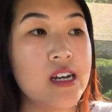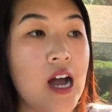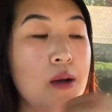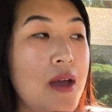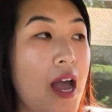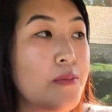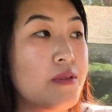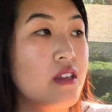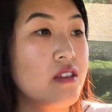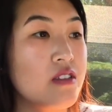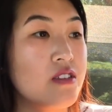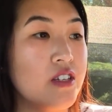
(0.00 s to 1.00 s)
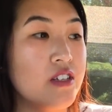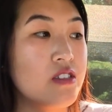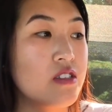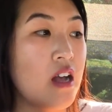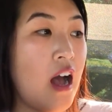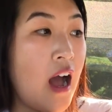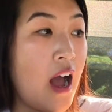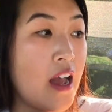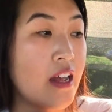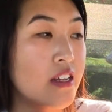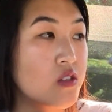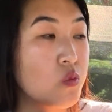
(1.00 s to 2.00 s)
I'm happy that this year it's
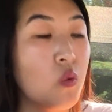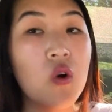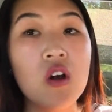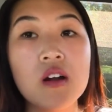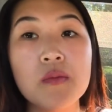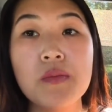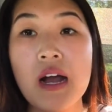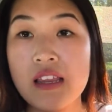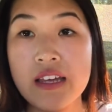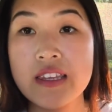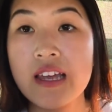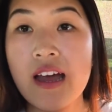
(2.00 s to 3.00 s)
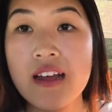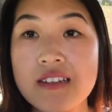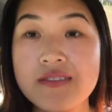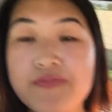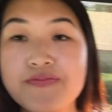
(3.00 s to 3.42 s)
hot, it's warm. I like that.